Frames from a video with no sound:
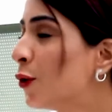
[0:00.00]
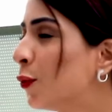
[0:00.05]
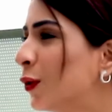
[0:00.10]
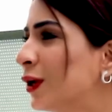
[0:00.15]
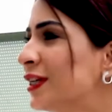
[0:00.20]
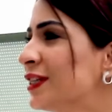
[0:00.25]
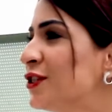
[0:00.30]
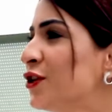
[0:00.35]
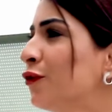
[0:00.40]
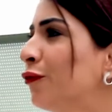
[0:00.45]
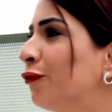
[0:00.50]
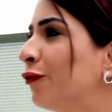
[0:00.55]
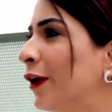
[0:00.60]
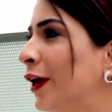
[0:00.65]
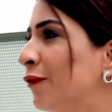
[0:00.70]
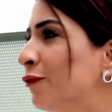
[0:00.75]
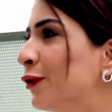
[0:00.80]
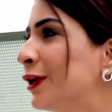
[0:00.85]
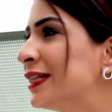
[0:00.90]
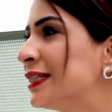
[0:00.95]
What is your
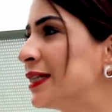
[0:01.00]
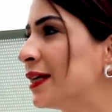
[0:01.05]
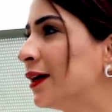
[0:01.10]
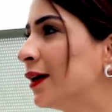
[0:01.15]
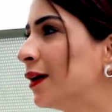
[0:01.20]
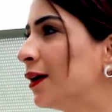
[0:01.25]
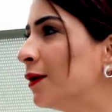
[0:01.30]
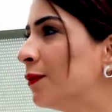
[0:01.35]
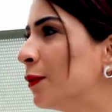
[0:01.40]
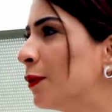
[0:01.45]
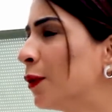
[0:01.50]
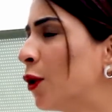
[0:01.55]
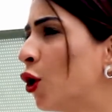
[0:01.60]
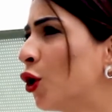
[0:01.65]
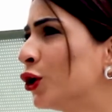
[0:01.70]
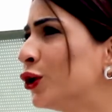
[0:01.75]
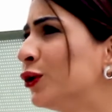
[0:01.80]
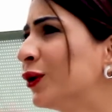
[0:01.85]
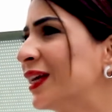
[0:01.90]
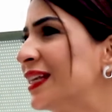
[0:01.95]
favorite,
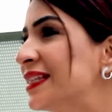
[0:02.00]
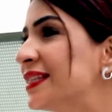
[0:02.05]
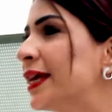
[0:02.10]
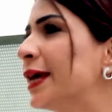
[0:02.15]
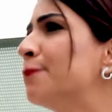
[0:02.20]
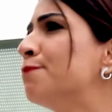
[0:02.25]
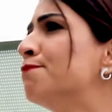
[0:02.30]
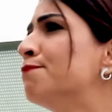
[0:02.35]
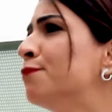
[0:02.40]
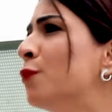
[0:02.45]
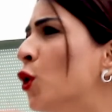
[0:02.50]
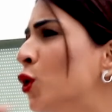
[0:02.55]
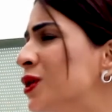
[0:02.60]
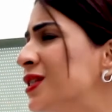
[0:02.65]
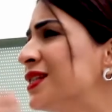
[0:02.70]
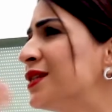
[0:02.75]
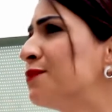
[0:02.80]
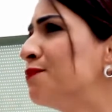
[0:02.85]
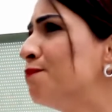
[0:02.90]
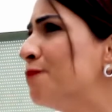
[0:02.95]
or you can say
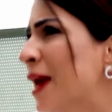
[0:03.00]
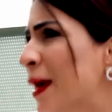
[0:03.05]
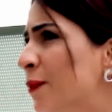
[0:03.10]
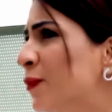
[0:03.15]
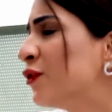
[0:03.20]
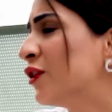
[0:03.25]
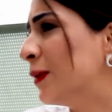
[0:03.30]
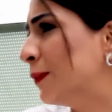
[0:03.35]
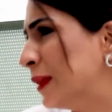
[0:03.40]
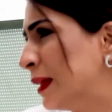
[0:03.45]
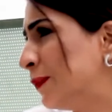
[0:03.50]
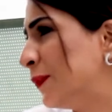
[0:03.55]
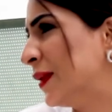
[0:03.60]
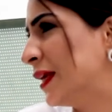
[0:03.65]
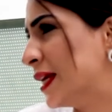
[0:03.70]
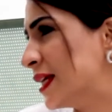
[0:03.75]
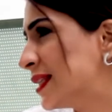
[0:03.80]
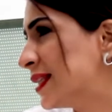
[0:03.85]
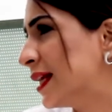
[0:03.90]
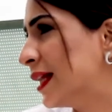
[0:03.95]
most memorable
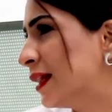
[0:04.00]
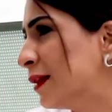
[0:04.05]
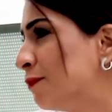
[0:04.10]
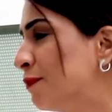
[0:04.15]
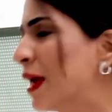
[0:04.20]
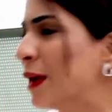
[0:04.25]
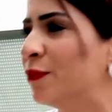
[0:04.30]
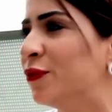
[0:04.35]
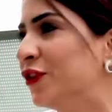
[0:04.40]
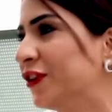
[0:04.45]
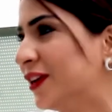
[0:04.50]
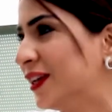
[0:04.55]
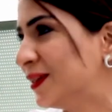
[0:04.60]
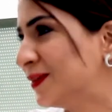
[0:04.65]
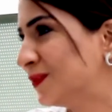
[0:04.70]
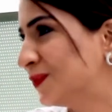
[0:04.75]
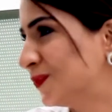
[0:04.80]
PSL memory?